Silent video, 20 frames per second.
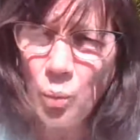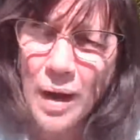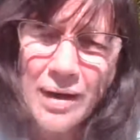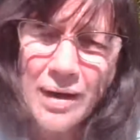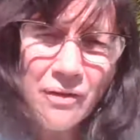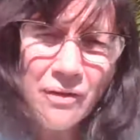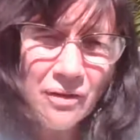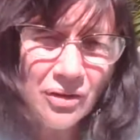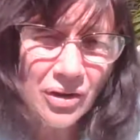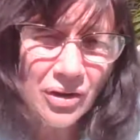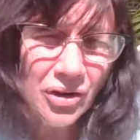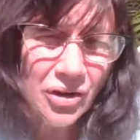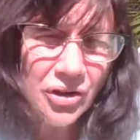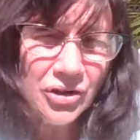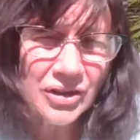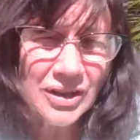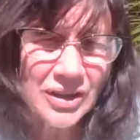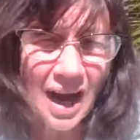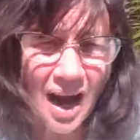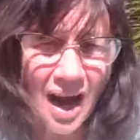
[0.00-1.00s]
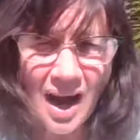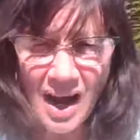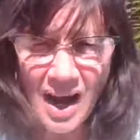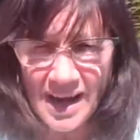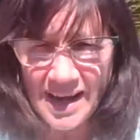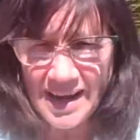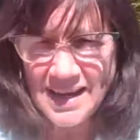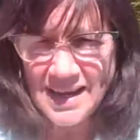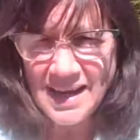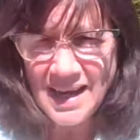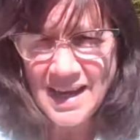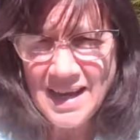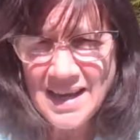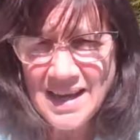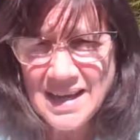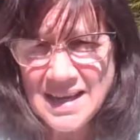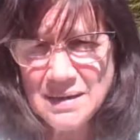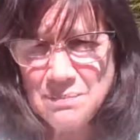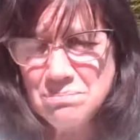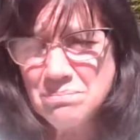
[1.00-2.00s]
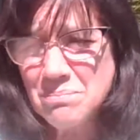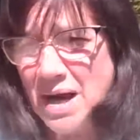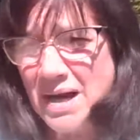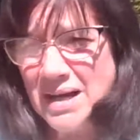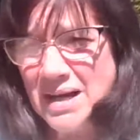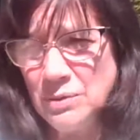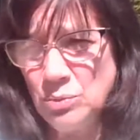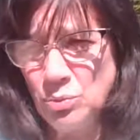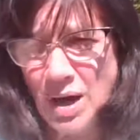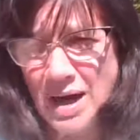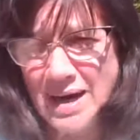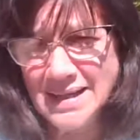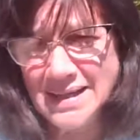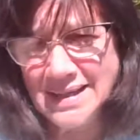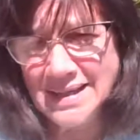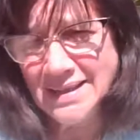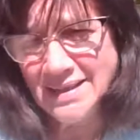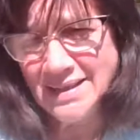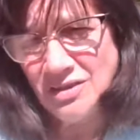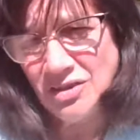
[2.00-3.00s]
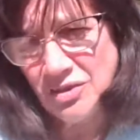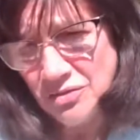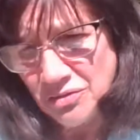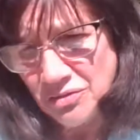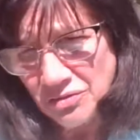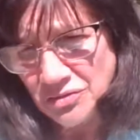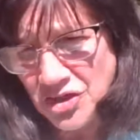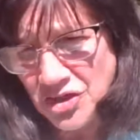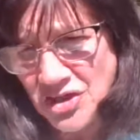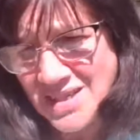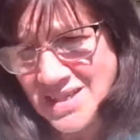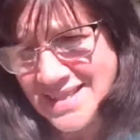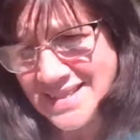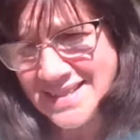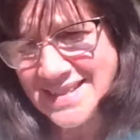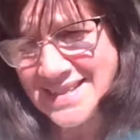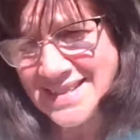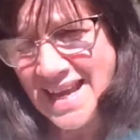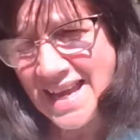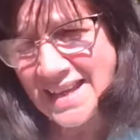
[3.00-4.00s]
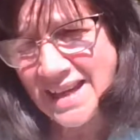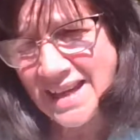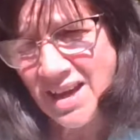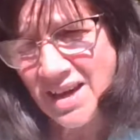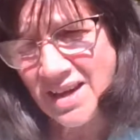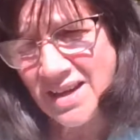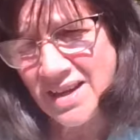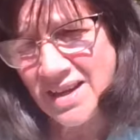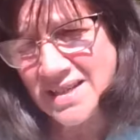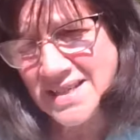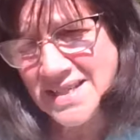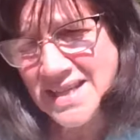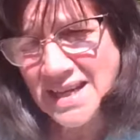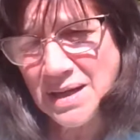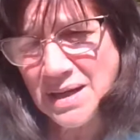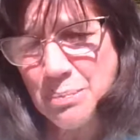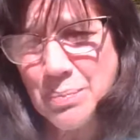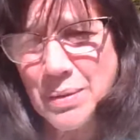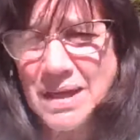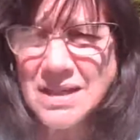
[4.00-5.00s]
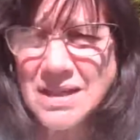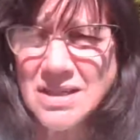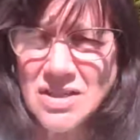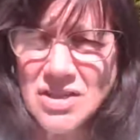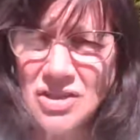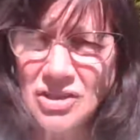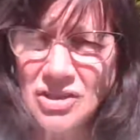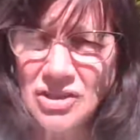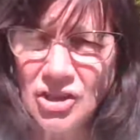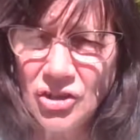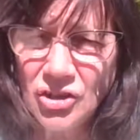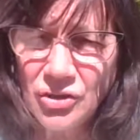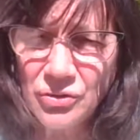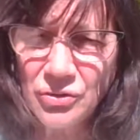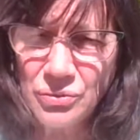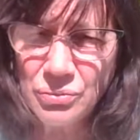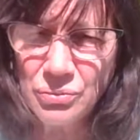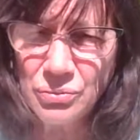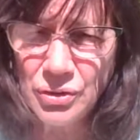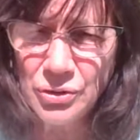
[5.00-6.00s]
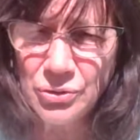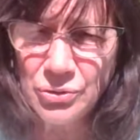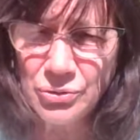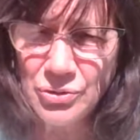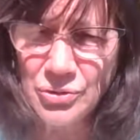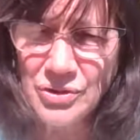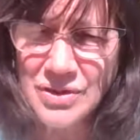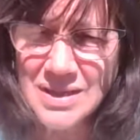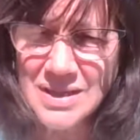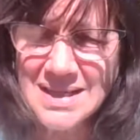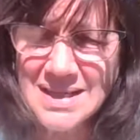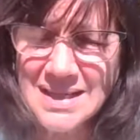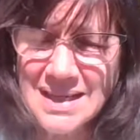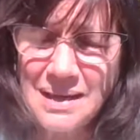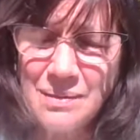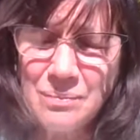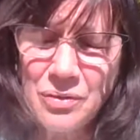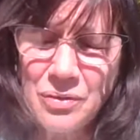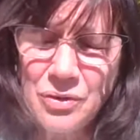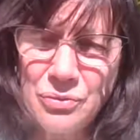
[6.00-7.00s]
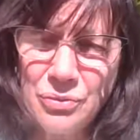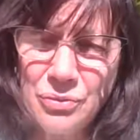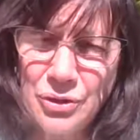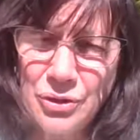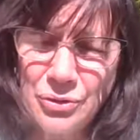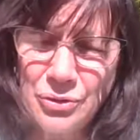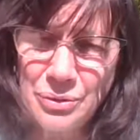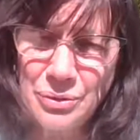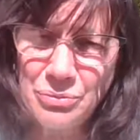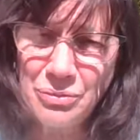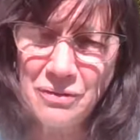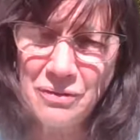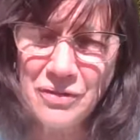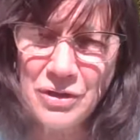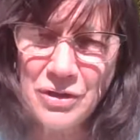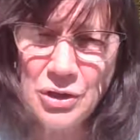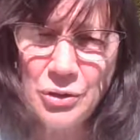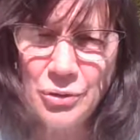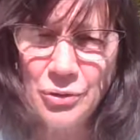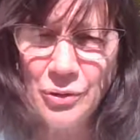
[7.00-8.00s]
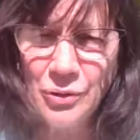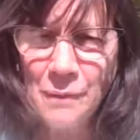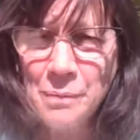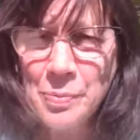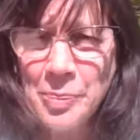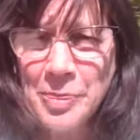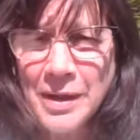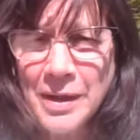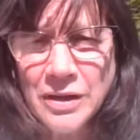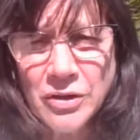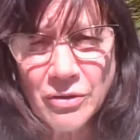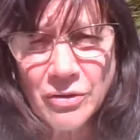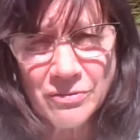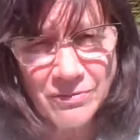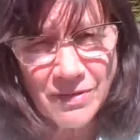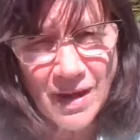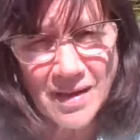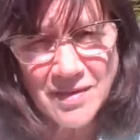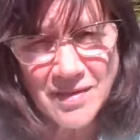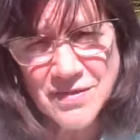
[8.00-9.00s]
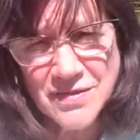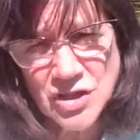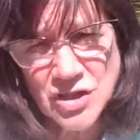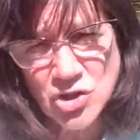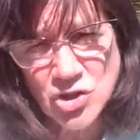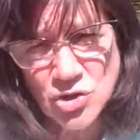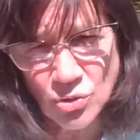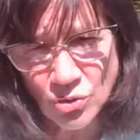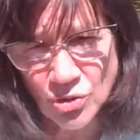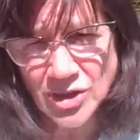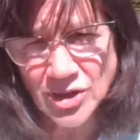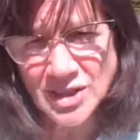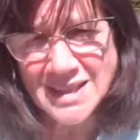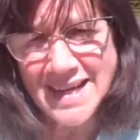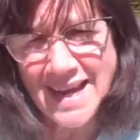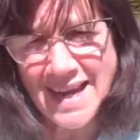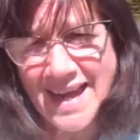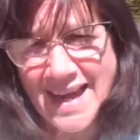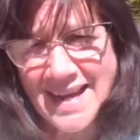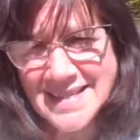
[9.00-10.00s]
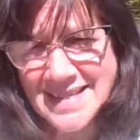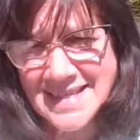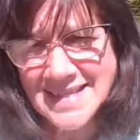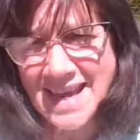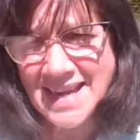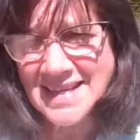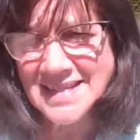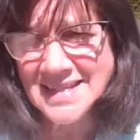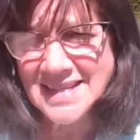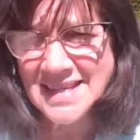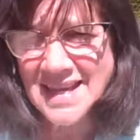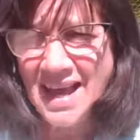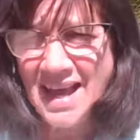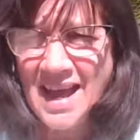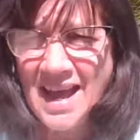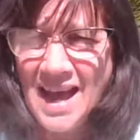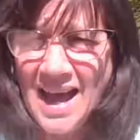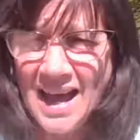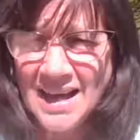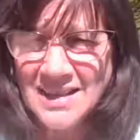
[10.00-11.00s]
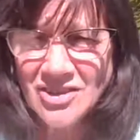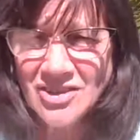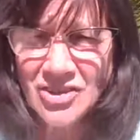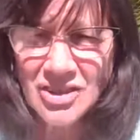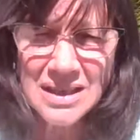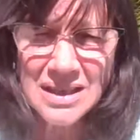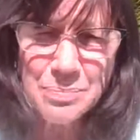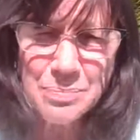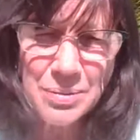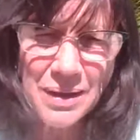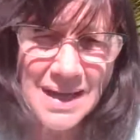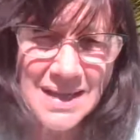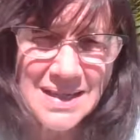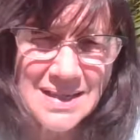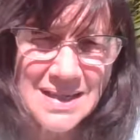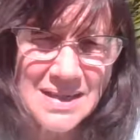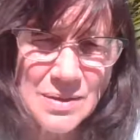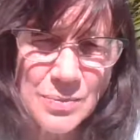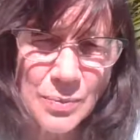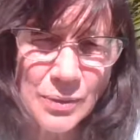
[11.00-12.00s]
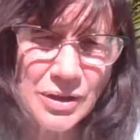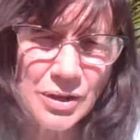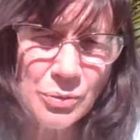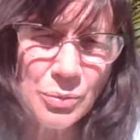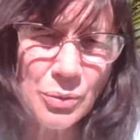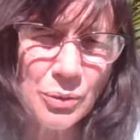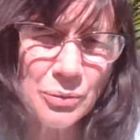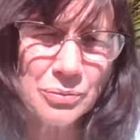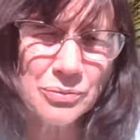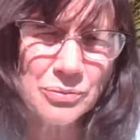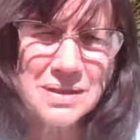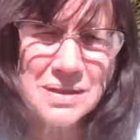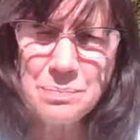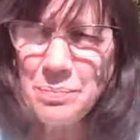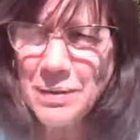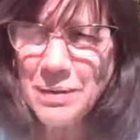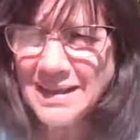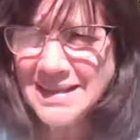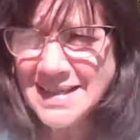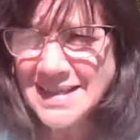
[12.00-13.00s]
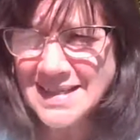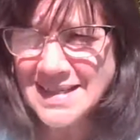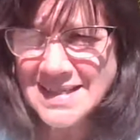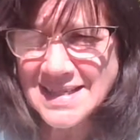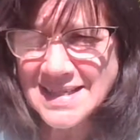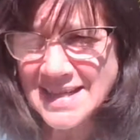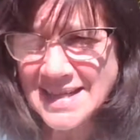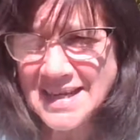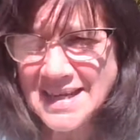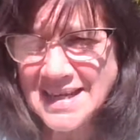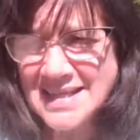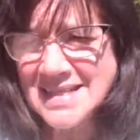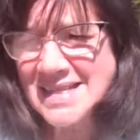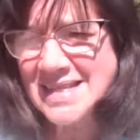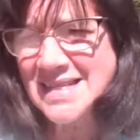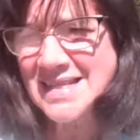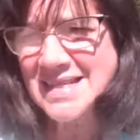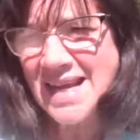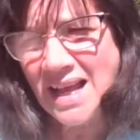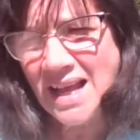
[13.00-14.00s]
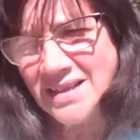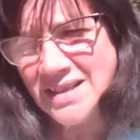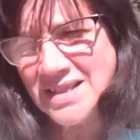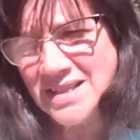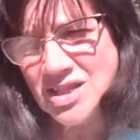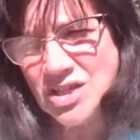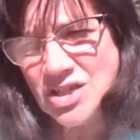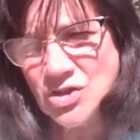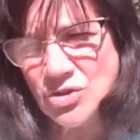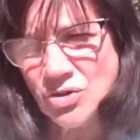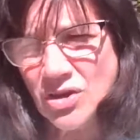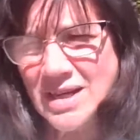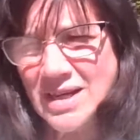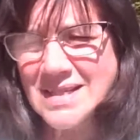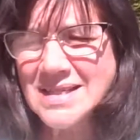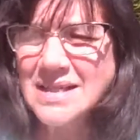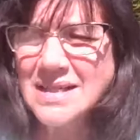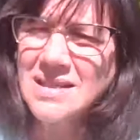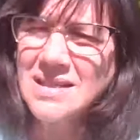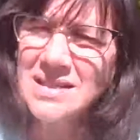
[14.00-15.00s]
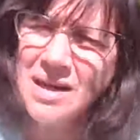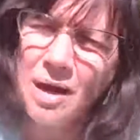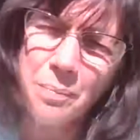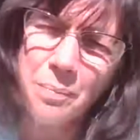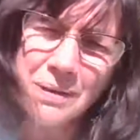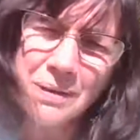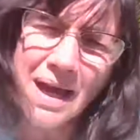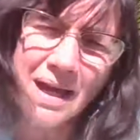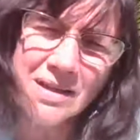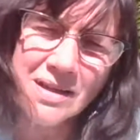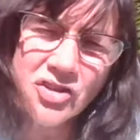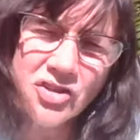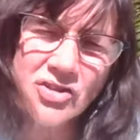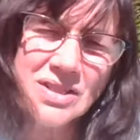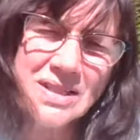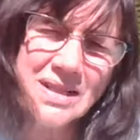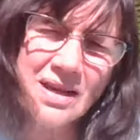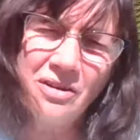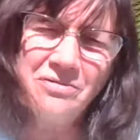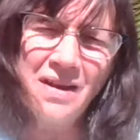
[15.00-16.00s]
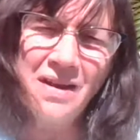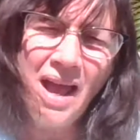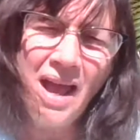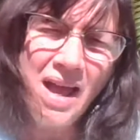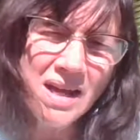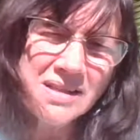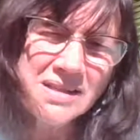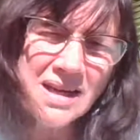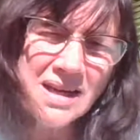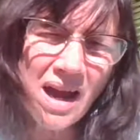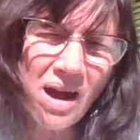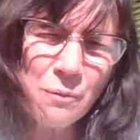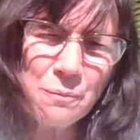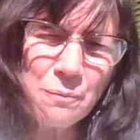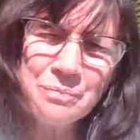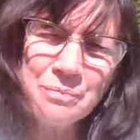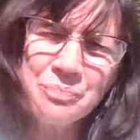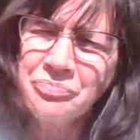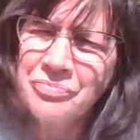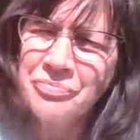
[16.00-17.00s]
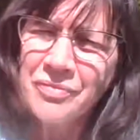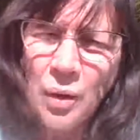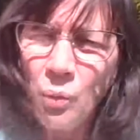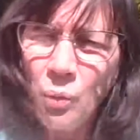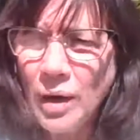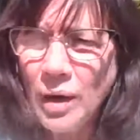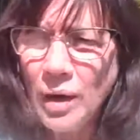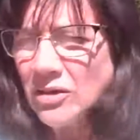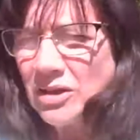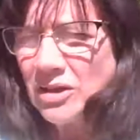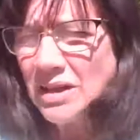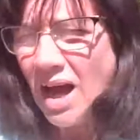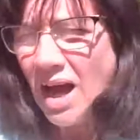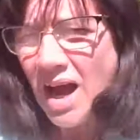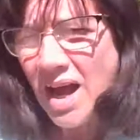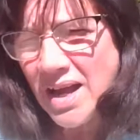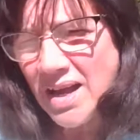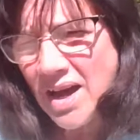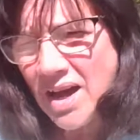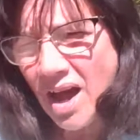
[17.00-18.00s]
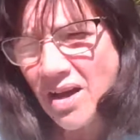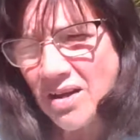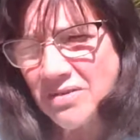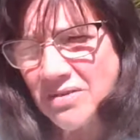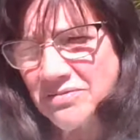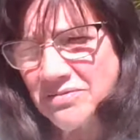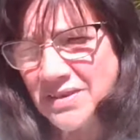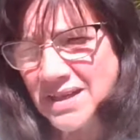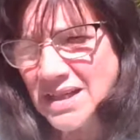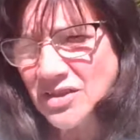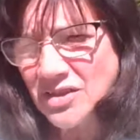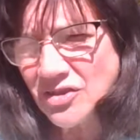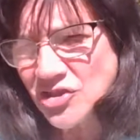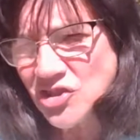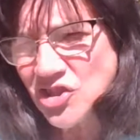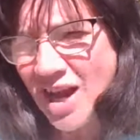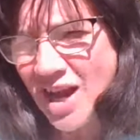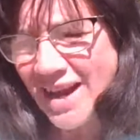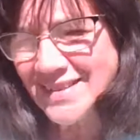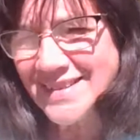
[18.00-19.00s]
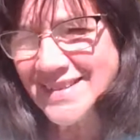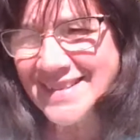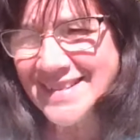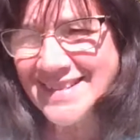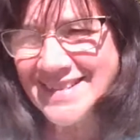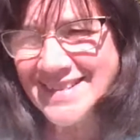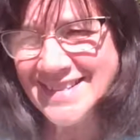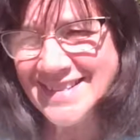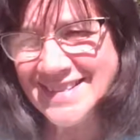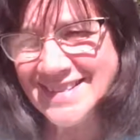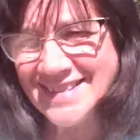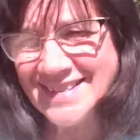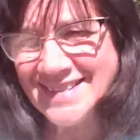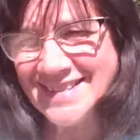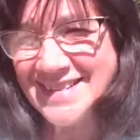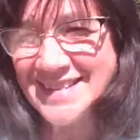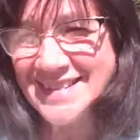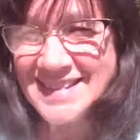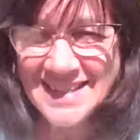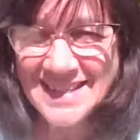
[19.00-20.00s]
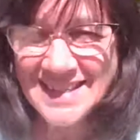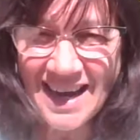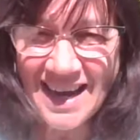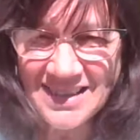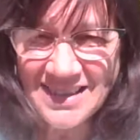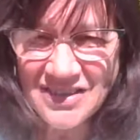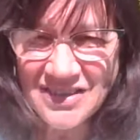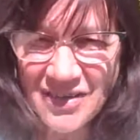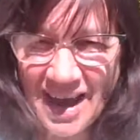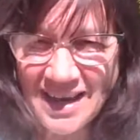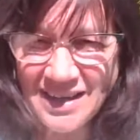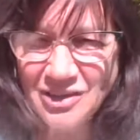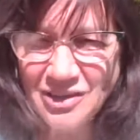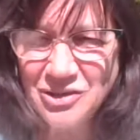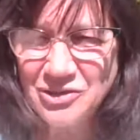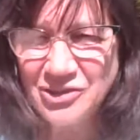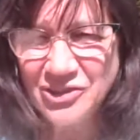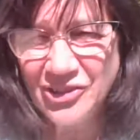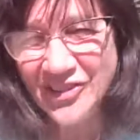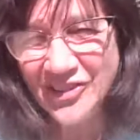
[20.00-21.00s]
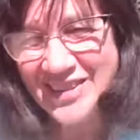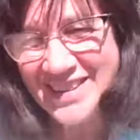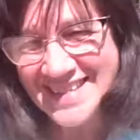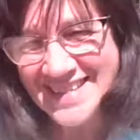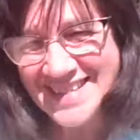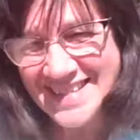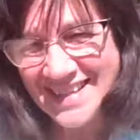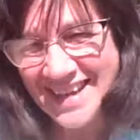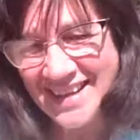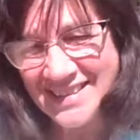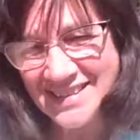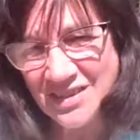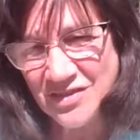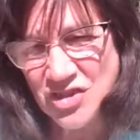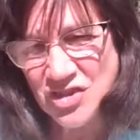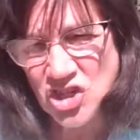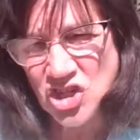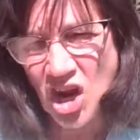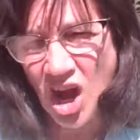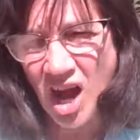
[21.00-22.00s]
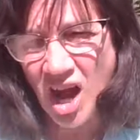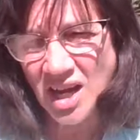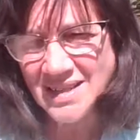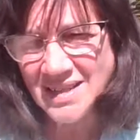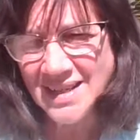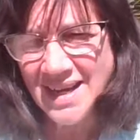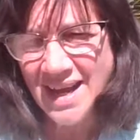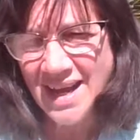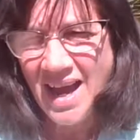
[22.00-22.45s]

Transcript: Where could I, in my writing, just take a bit to look through, skim through, and review your 5 short essays, and look at the places where you were depicting scenes and telling stories, and stop and ask yourself, now, where could I have interjected this kind of angle or this kind of shot?